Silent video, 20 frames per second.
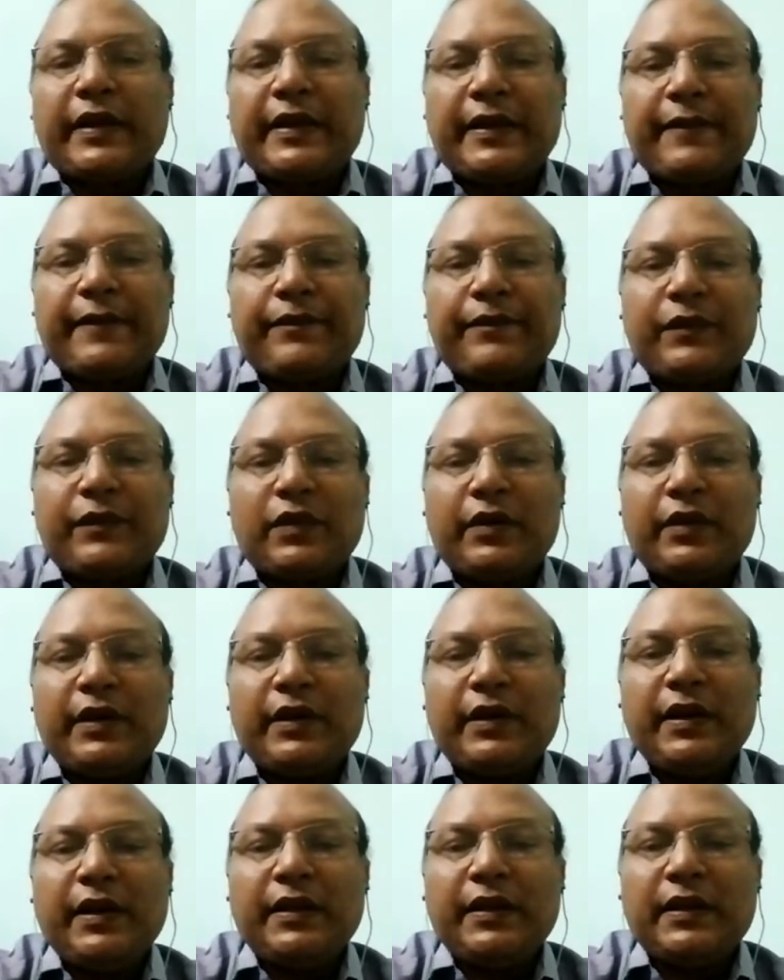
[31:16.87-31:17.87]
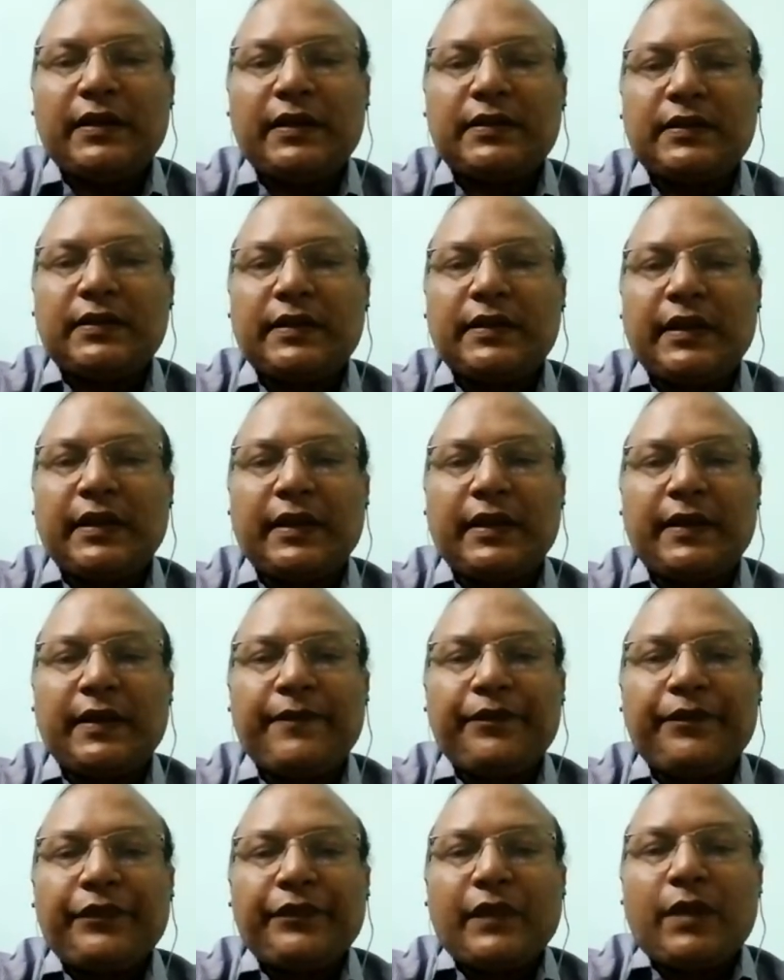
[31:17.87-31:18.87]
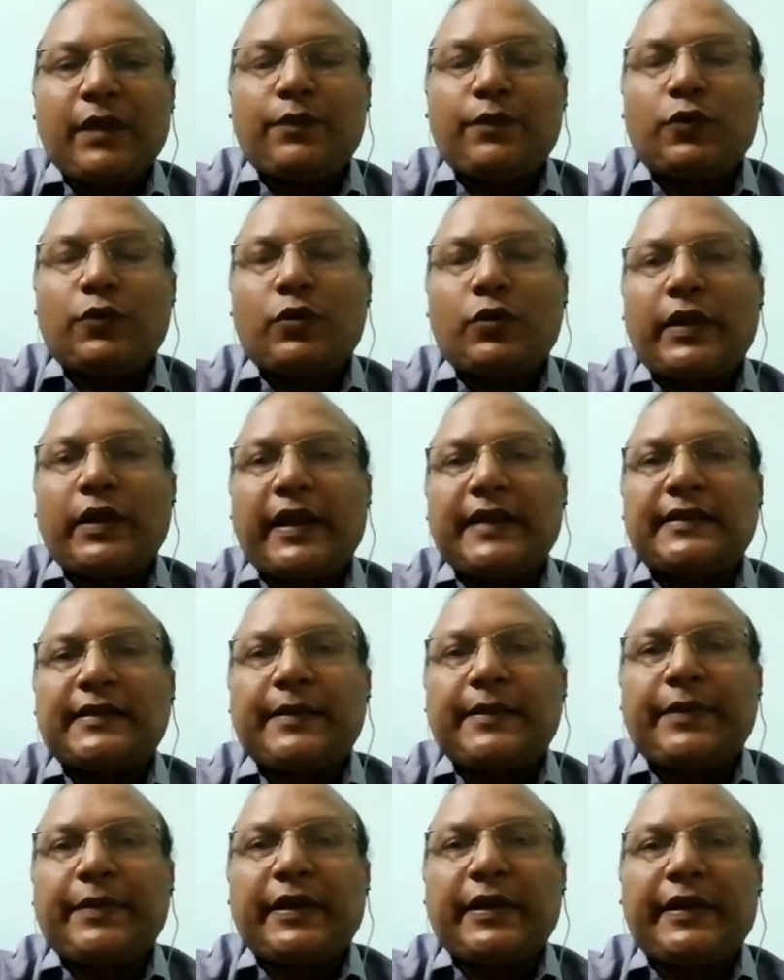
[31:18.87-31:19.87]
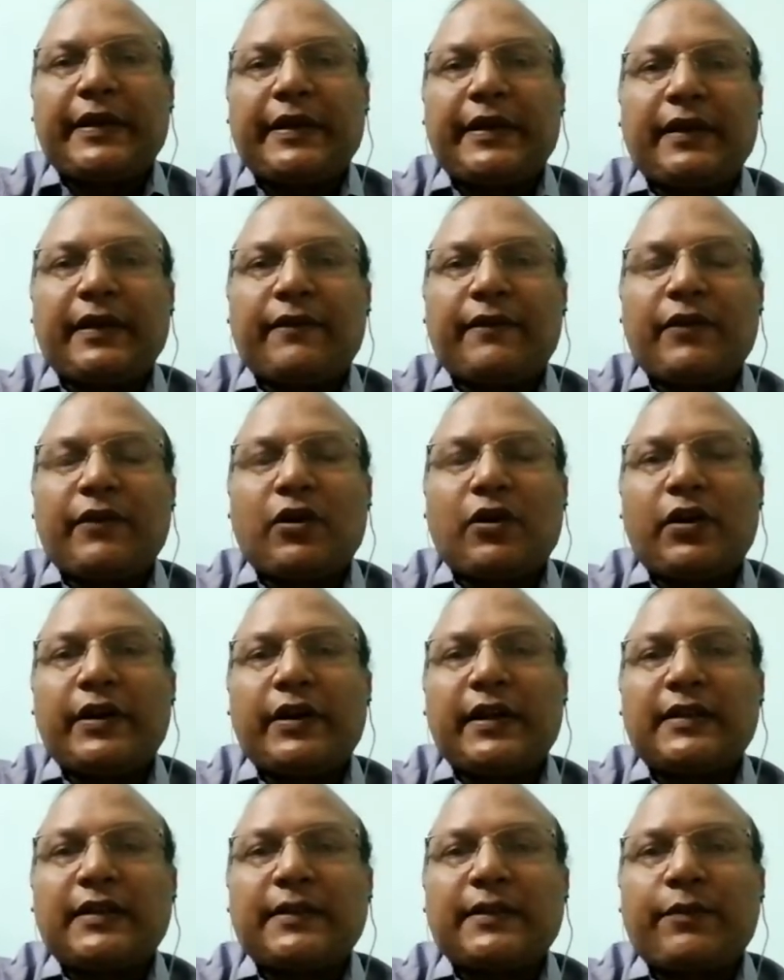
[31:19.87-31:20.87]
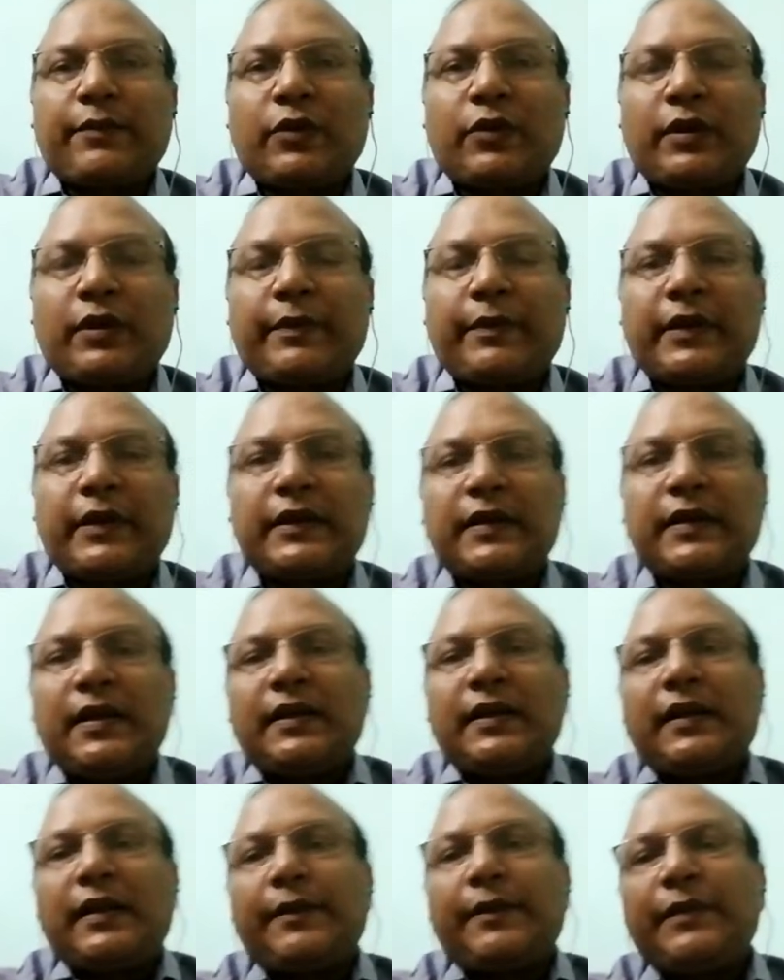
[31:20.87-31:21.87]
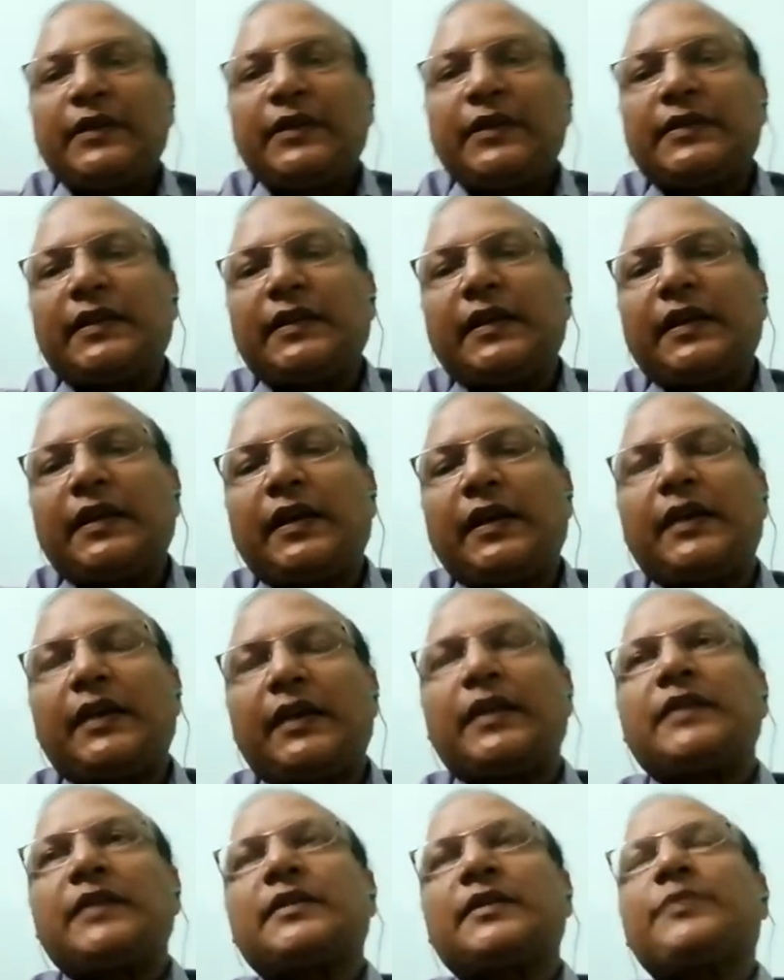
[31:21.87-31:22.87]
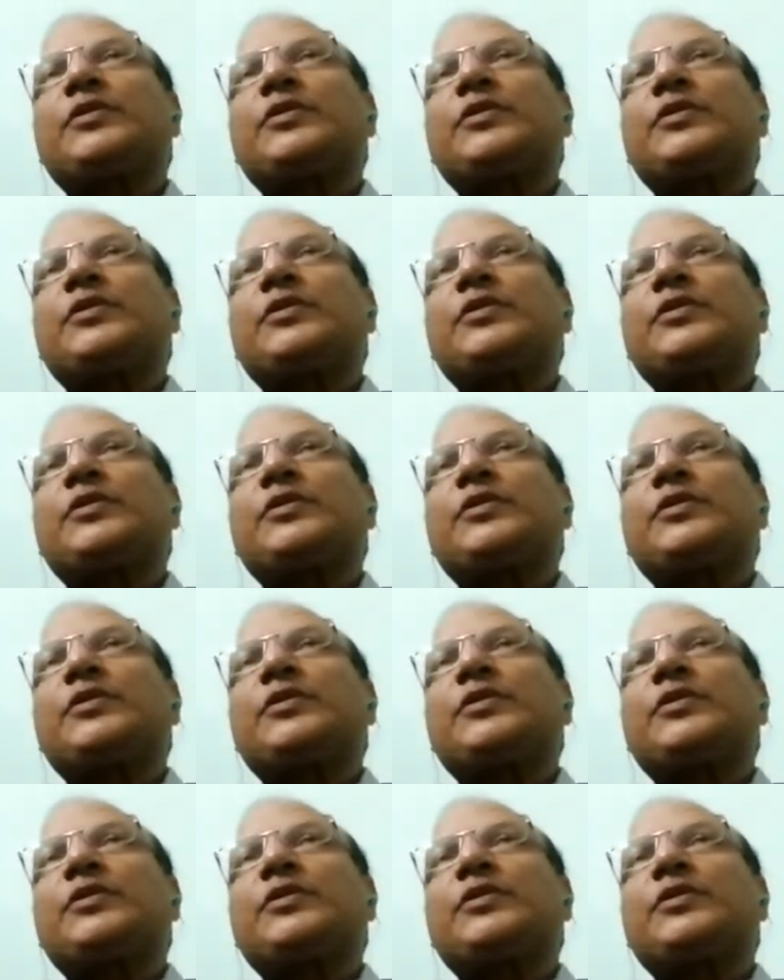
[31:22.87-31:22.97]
Okay, that's the polarizability. We call it as a polarizability. That means, see here, a substance,